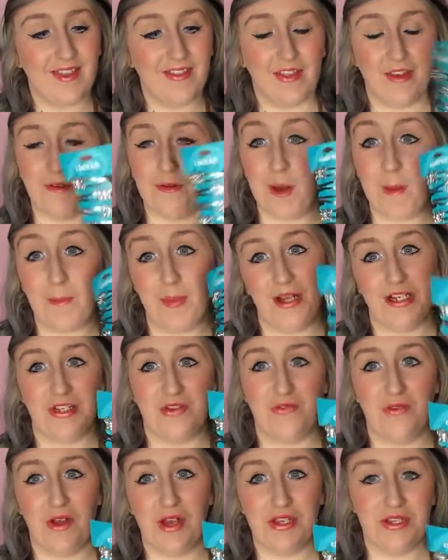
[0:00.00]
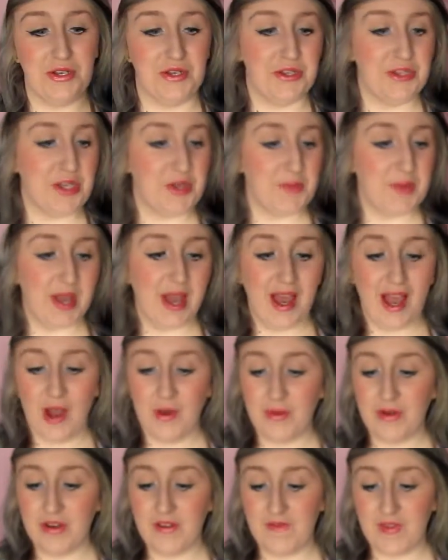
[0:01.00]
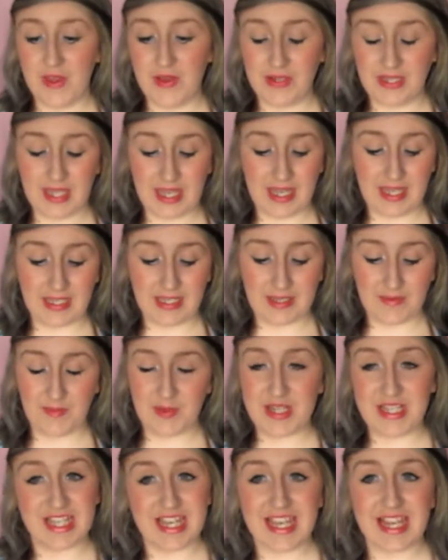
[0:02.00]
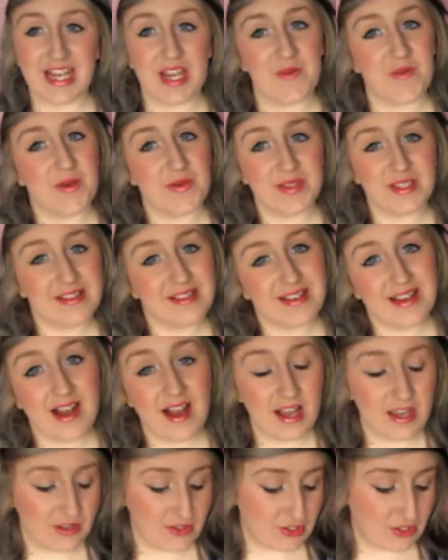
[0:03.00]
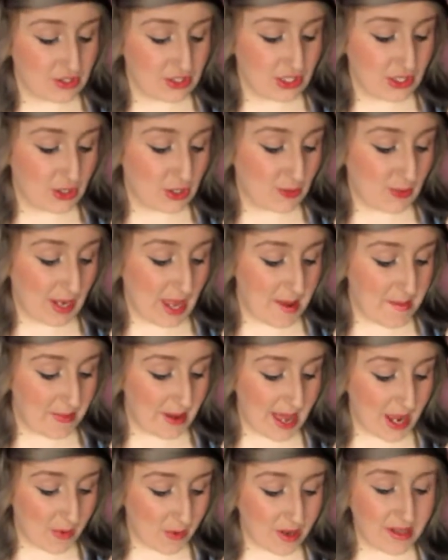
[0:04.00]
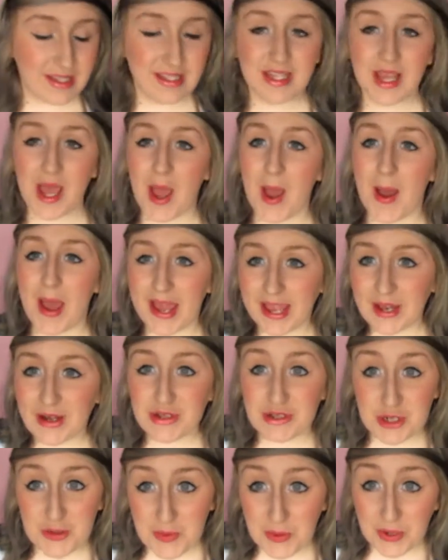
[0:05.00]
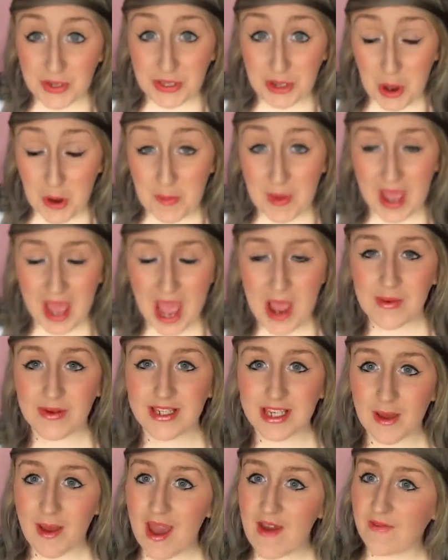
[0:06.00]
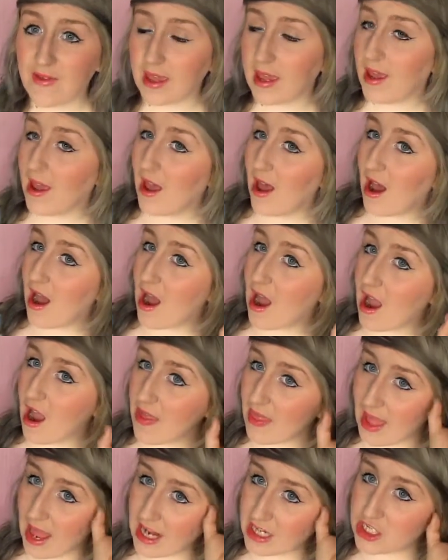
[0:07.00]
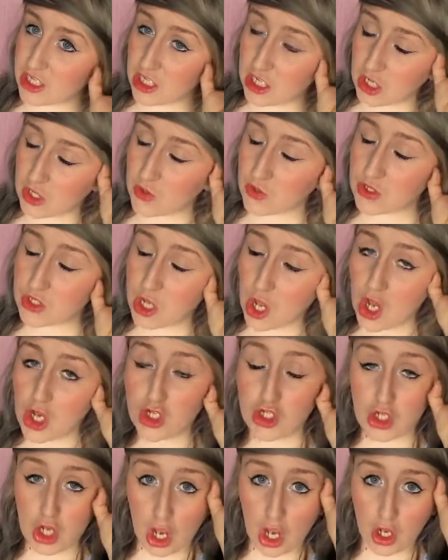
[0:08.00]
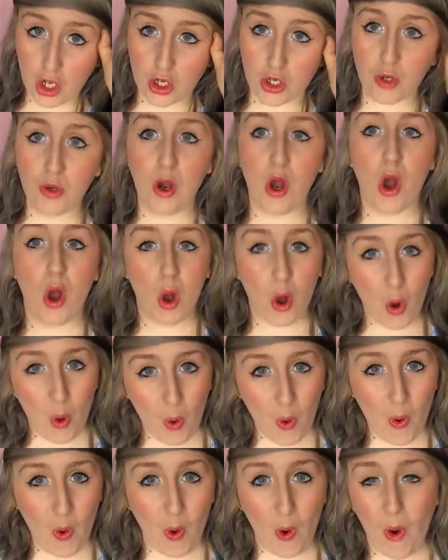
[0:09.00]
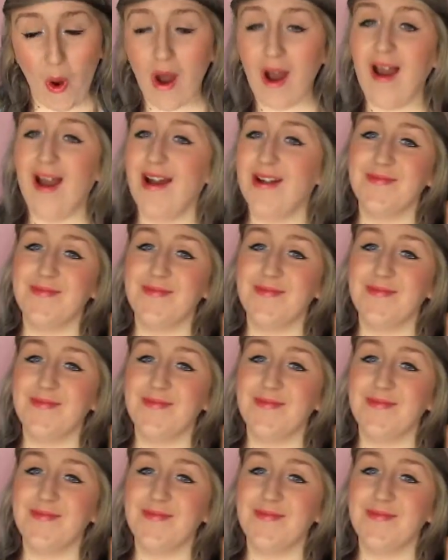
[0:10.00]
that have got butterflies on them. I wouldn't have used these particularly when I was younger. I used to just use plain black ones. It got to a point though, my hair was so heavy, I either had to use two, or